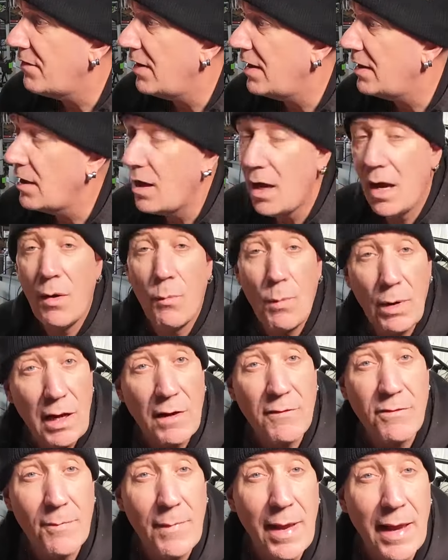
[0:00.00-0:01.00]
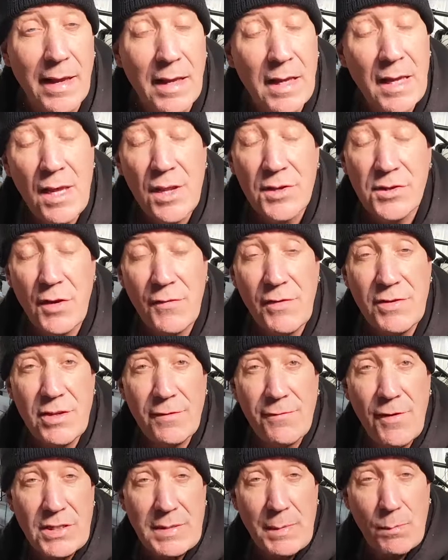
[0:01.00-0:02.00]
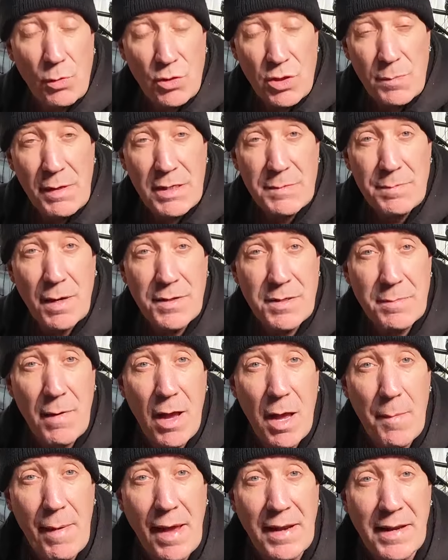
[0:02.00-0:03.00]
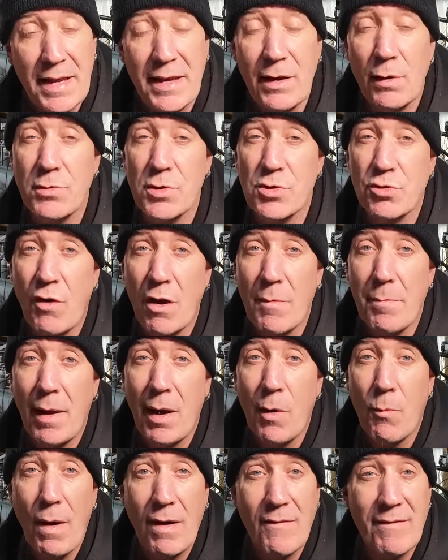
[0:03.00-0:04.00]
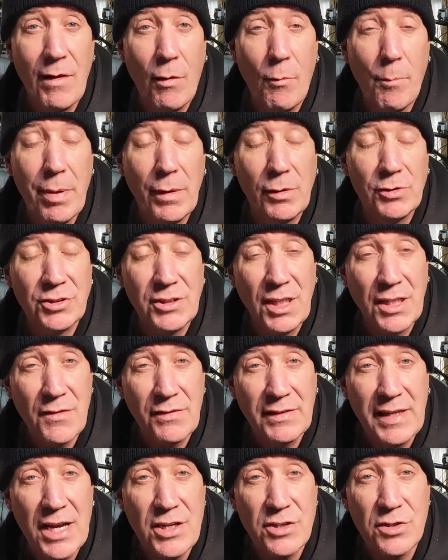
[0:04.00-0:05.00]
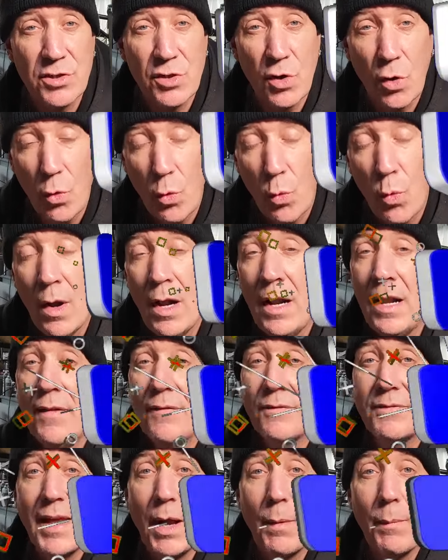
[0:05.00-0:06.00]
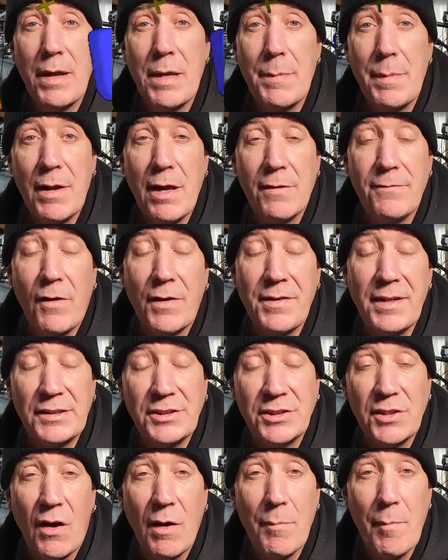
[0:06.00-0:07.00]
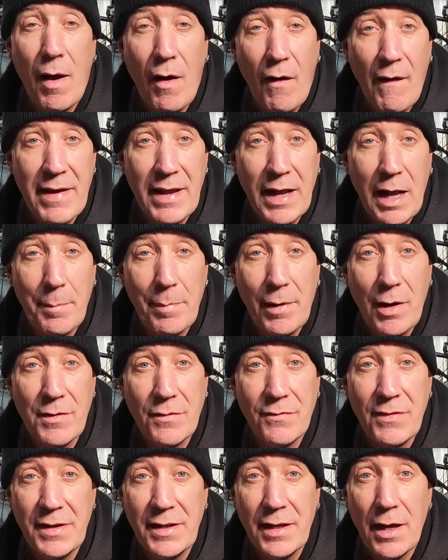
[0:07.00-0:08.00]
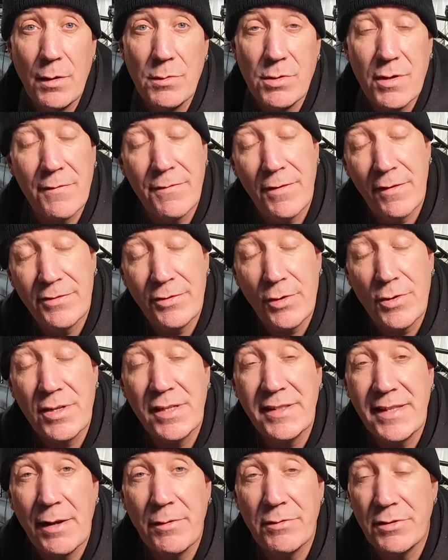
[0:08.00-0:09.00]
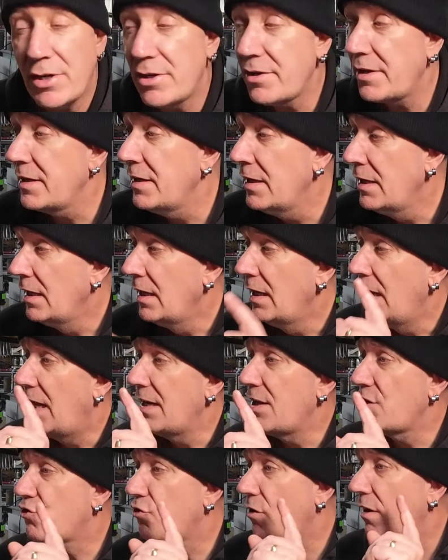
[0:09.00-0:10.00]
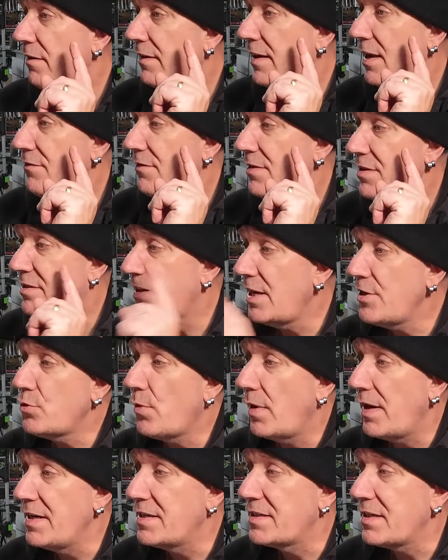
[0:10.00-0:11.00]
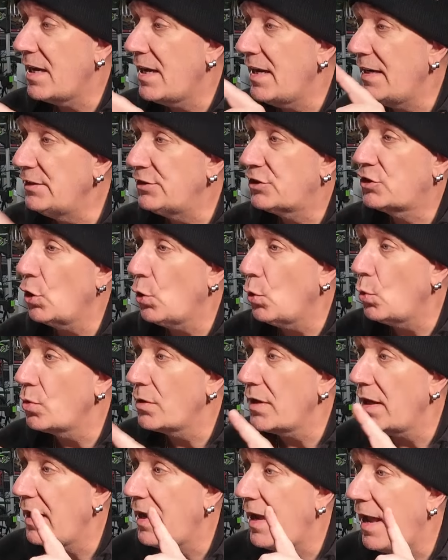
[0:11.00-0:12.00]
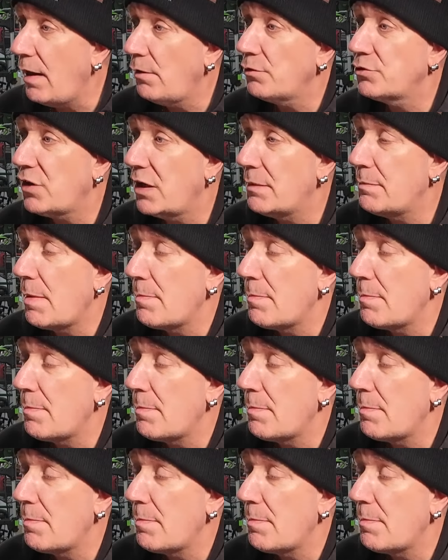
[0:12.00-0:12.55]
then we'll go from there. So if this is your first time watching Micks Mowers and hit your subscribe button, whack the old bell, set notifications to all. That way you'll be notified next time I upload a video. So without further ado, let's get down and dirty, and let's try and get this diesel heater installed outside my